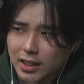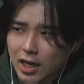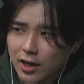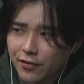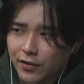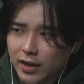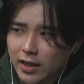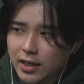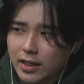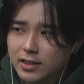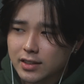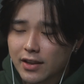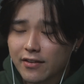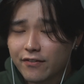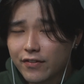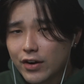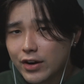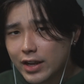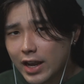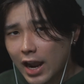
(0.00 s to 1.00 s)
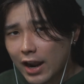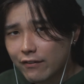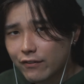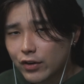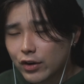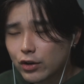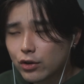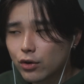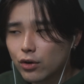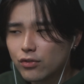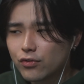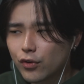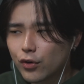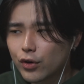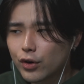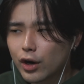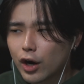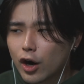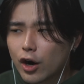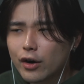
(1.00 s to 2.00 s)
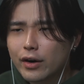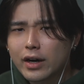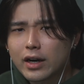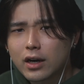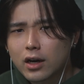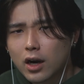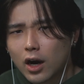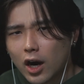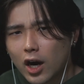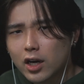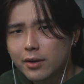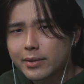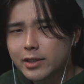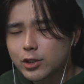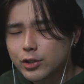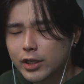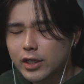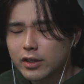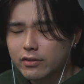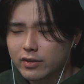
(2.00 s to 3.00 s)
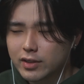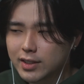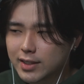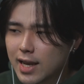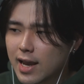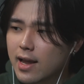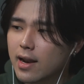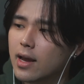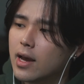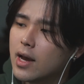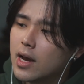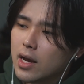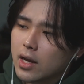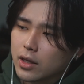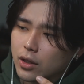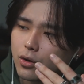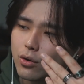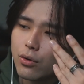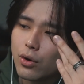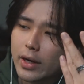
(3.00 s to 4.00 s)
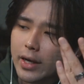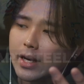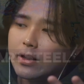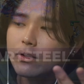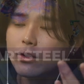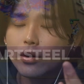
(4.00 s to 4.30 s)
enough, it is a very high vertical for our economy trait of the set. You get